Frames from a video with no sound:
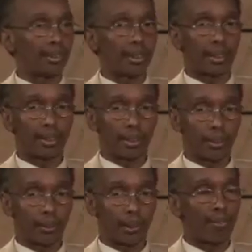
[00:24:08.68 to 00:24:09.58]

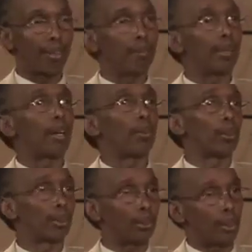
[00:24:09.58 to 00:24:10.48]
that we are very proud.
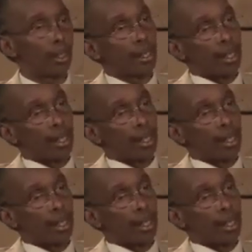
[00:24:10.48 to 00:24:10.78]
Also,